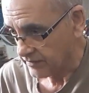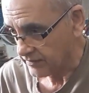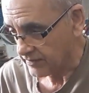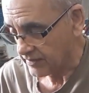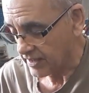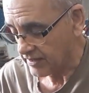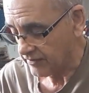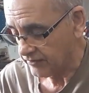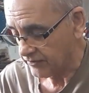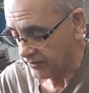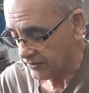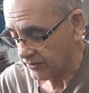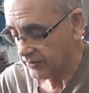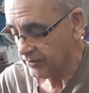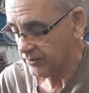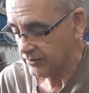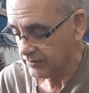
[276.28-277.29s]

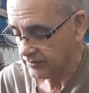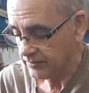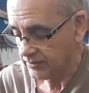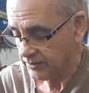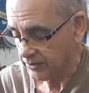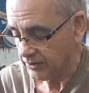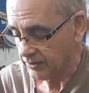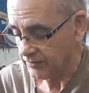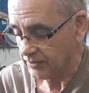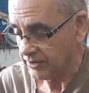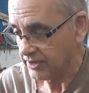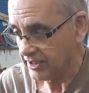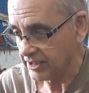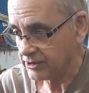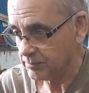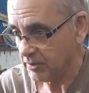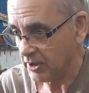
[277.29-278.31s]
Therefore, you've got an
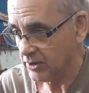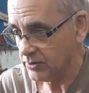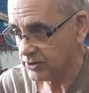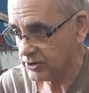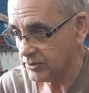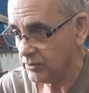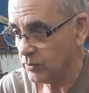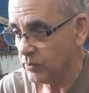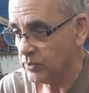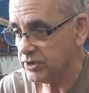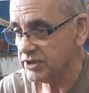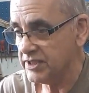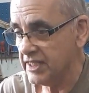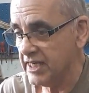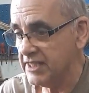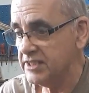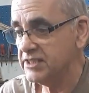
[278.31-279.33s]
explosion, which
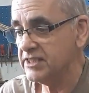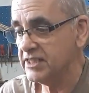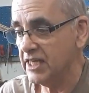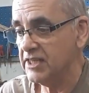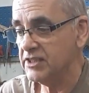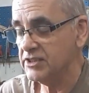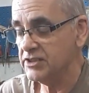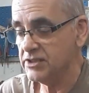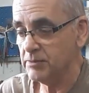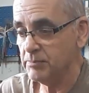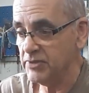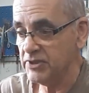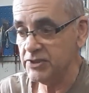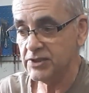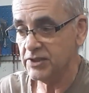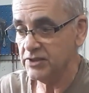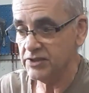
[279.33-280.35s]
then sends the
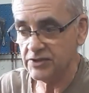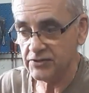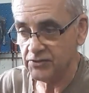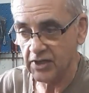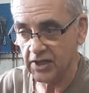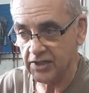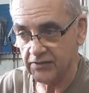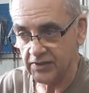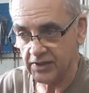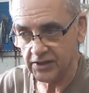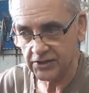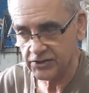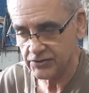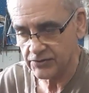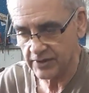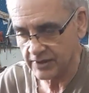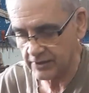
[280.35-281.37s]
piston driving
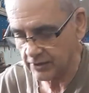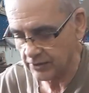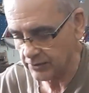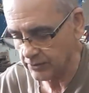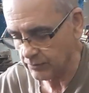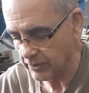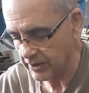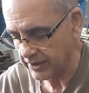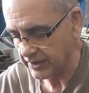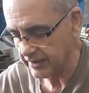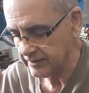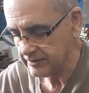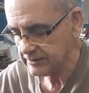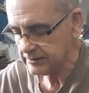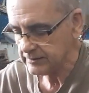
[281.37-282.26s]
straight the other way.